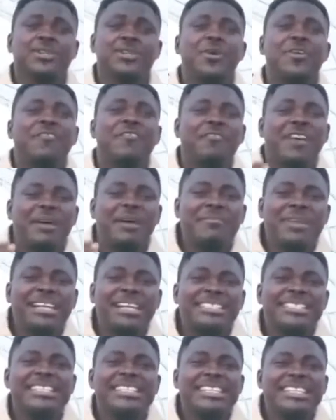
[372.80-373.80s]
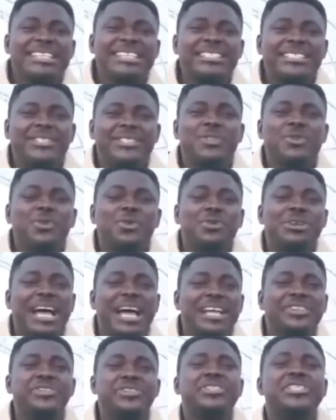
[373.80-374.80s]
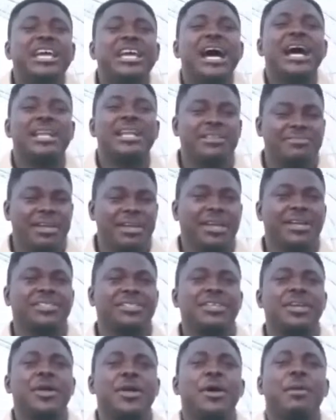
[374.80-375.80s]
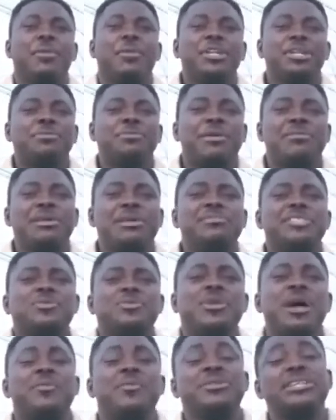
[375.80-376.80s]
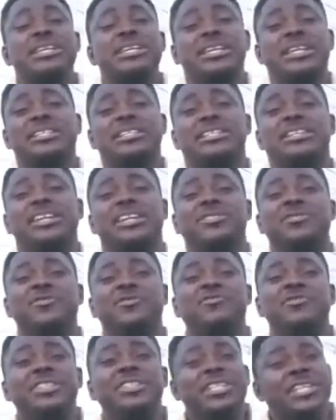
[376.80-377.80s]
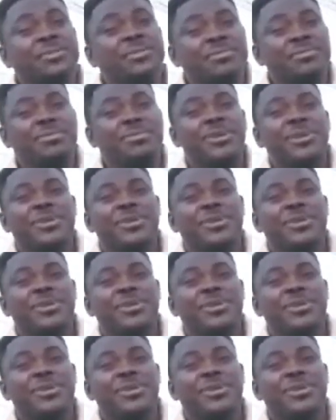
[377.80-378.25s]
So farmers need to ranch their animals. But the problem is, where would they get grass to feed them?